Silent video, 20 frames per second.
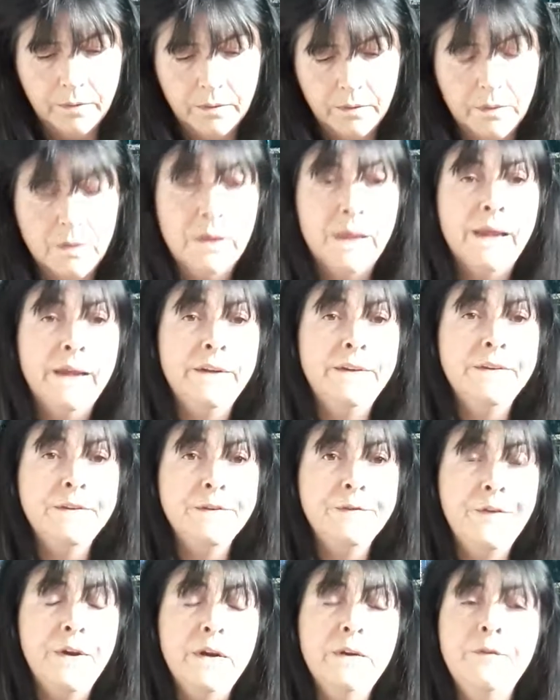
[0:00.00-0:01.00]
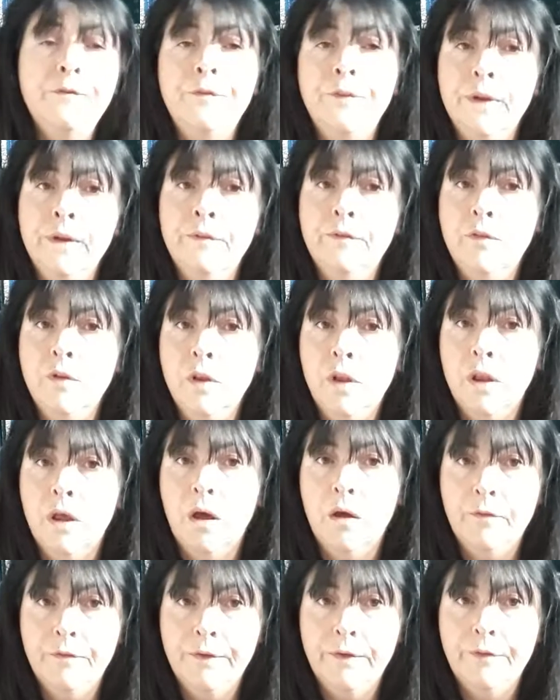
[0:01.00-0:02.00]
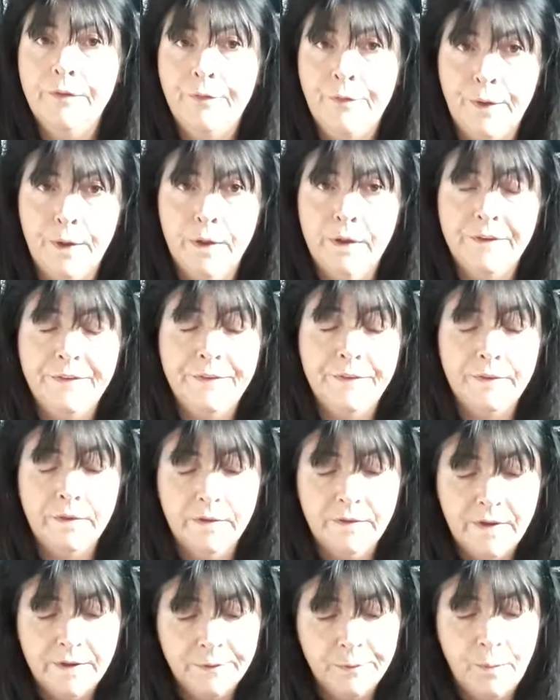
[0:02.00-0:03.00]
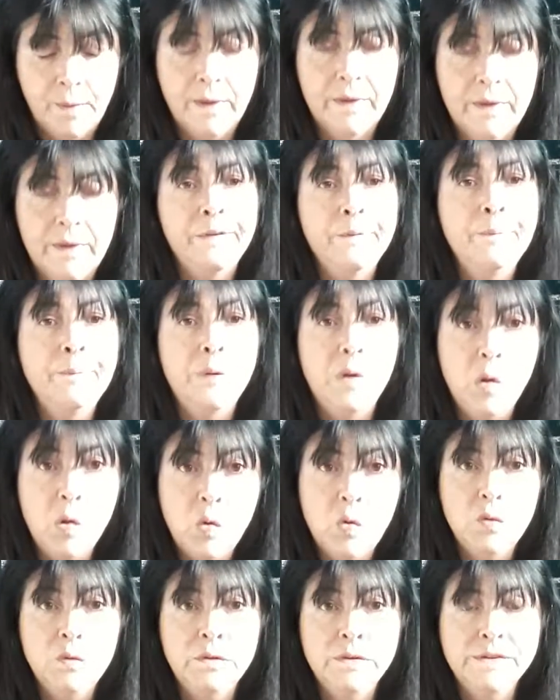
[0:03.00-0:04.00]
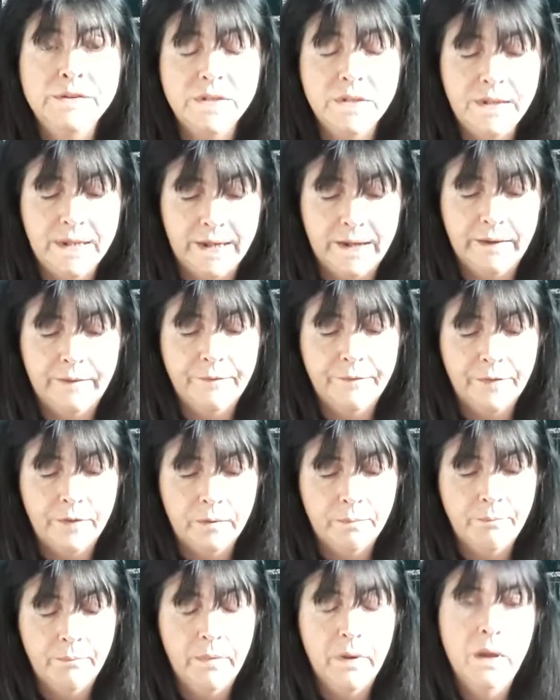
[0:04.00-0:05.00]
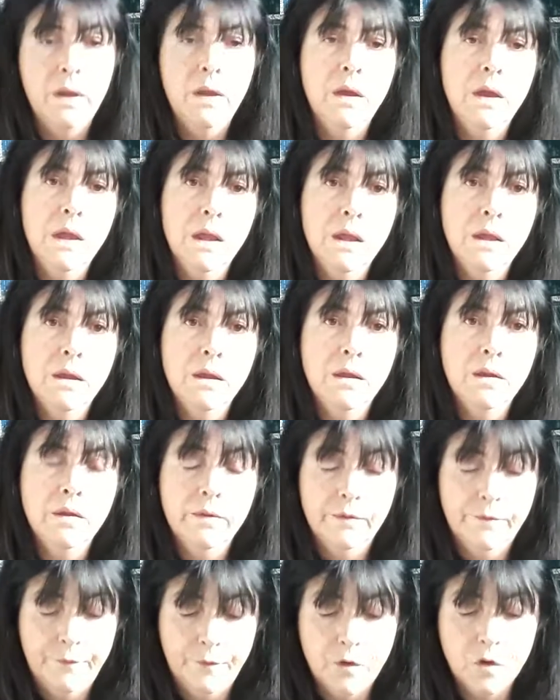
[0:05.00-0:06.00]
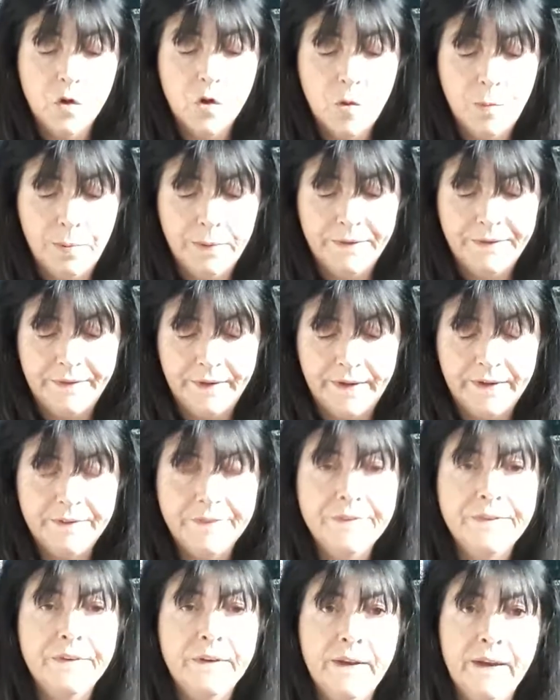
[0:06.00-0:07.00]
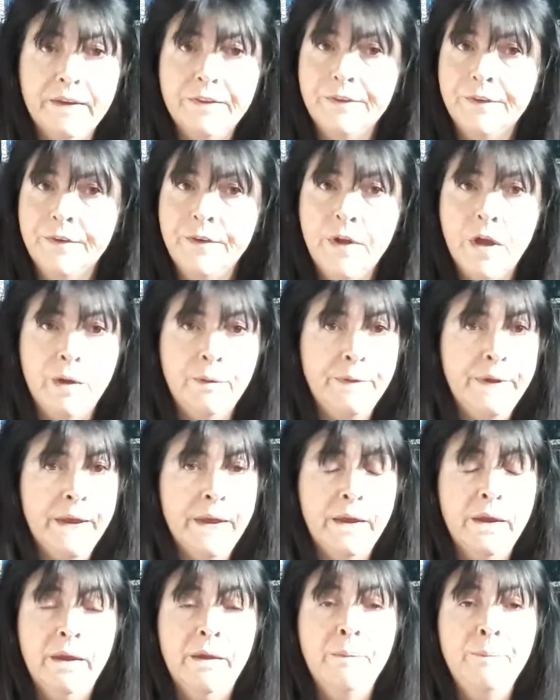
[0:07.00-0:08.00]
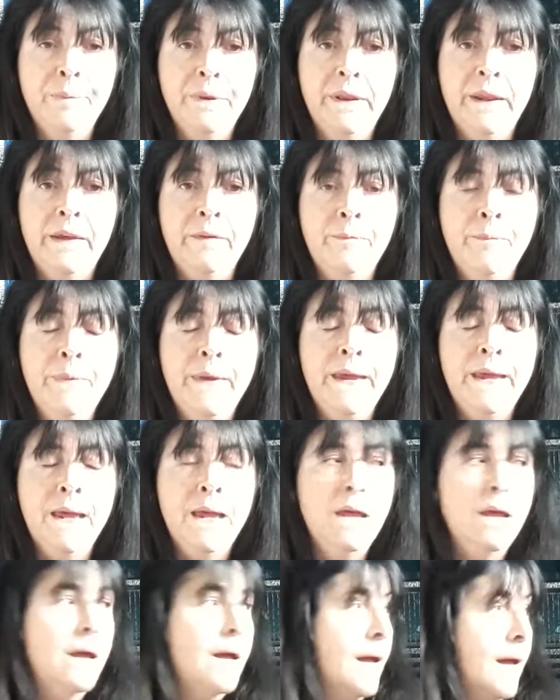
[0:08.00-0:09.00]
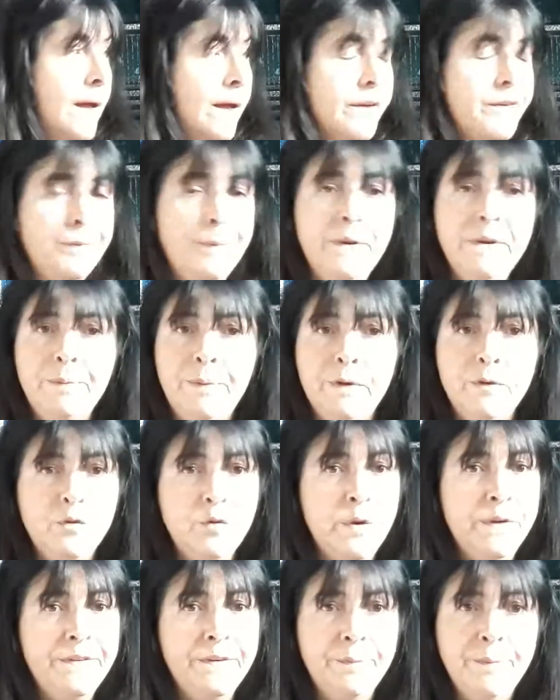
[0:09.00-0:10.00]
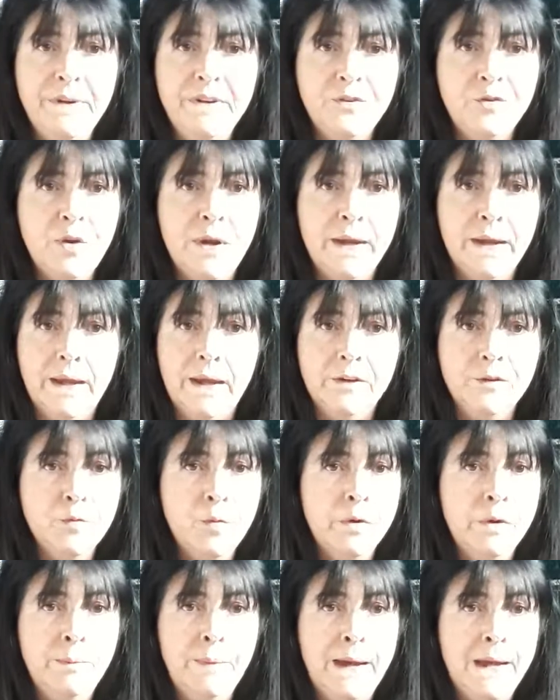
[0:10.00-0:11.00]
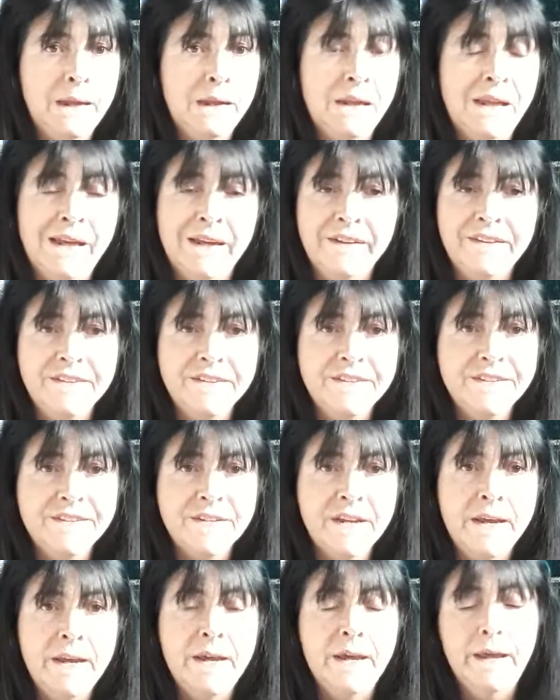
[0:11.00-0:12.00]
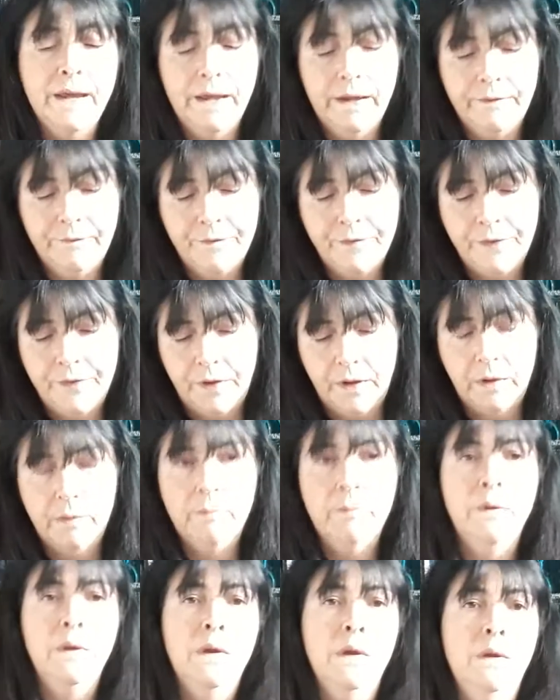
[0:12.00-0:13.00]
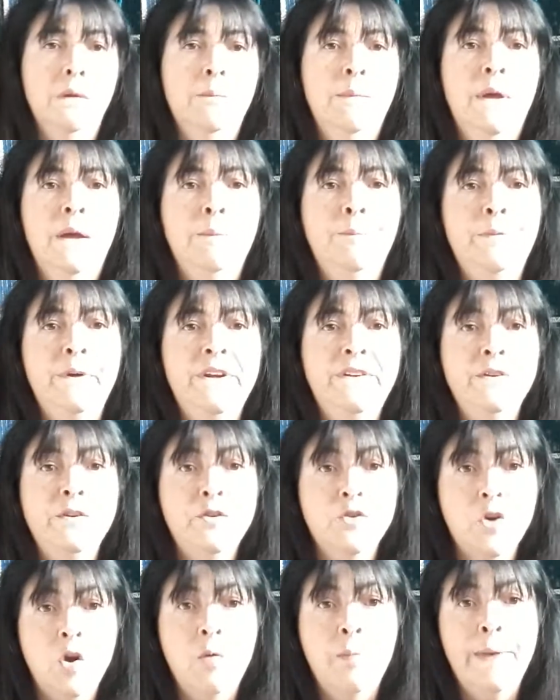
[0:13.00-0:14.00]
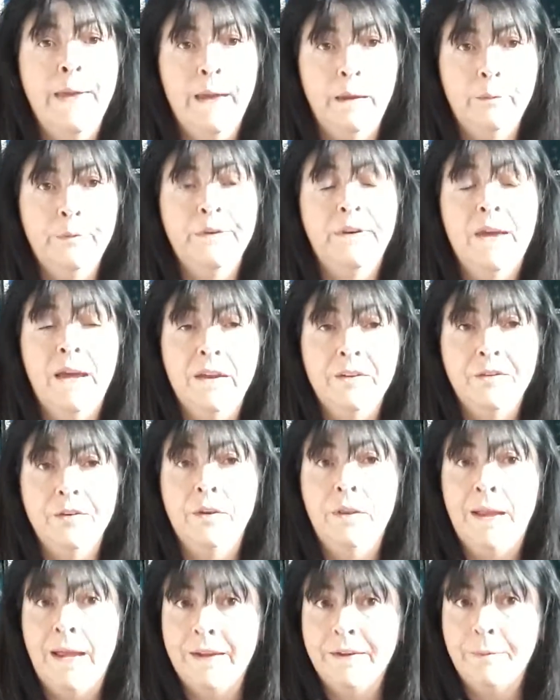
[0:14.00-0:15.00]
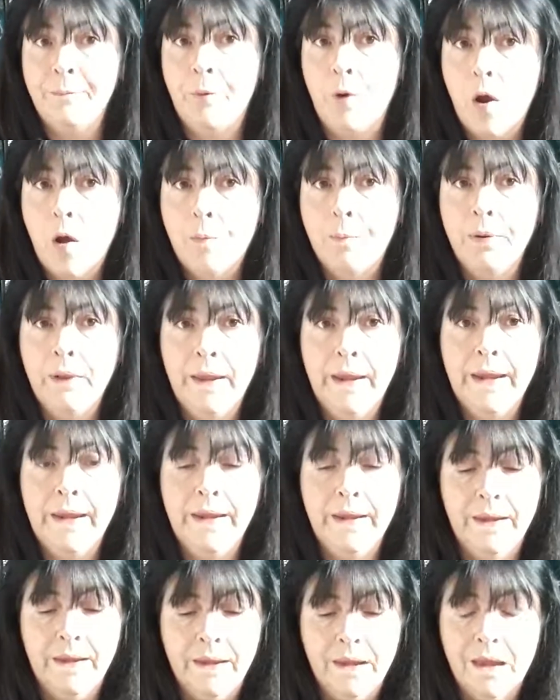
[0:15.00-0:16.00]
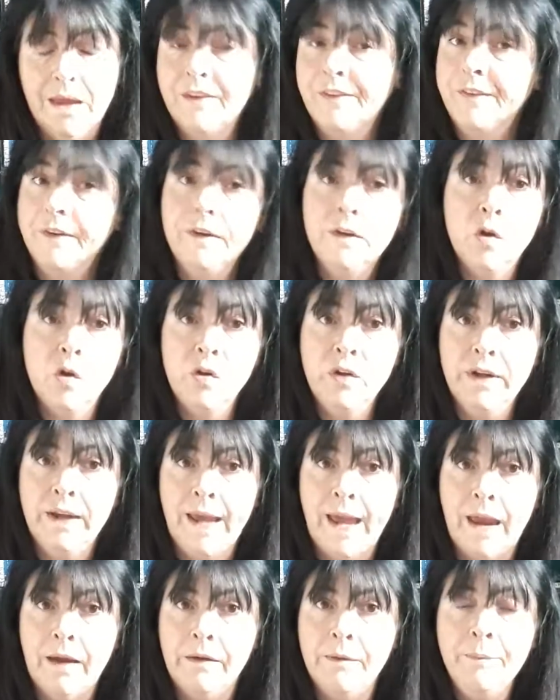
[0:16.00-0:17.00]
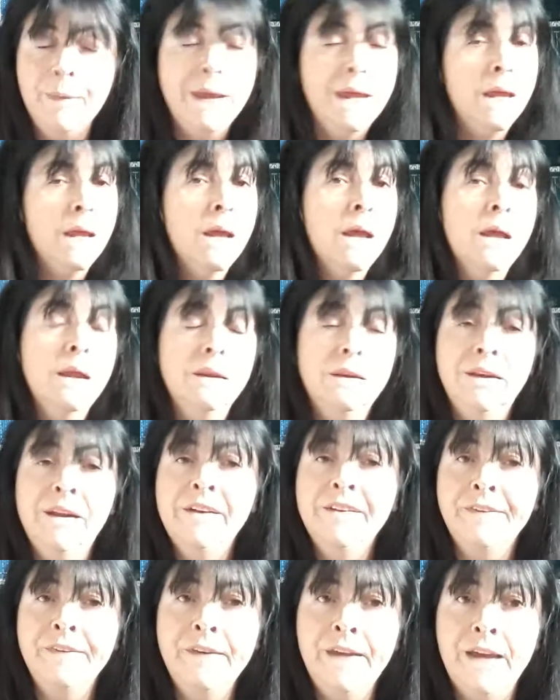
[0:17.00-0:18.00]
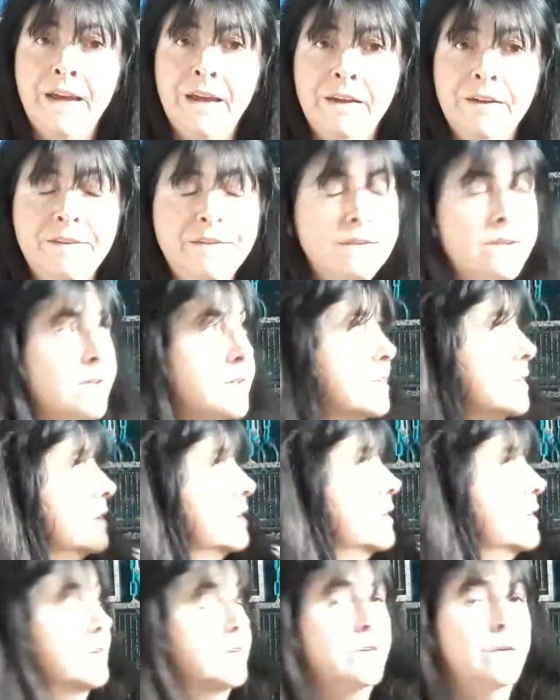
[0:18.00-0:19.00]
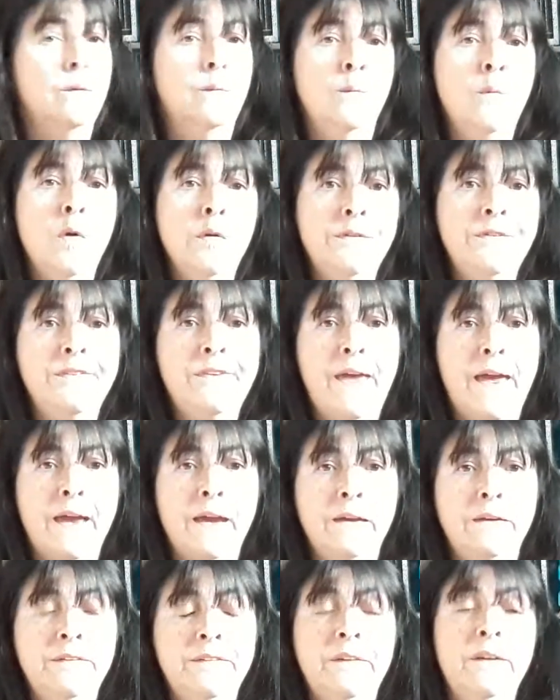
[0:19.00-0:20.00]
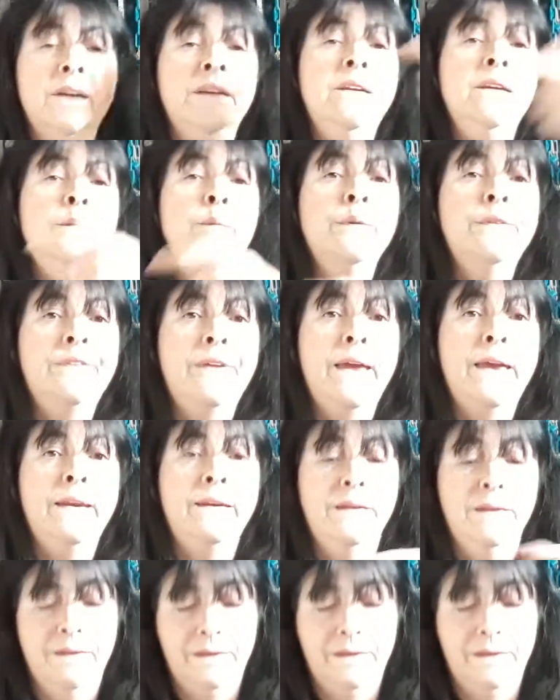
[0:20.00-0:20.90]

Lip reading: Gliders are very fearful of you first. That's why it's important to leave them for a couple of days to get to know you. And believe me, I spent about 20 minutes trying to catch one of my gliders. Even though my breeder told me how to catch the glider properly, I still couldn't get him. Last night, 1 second and he was in.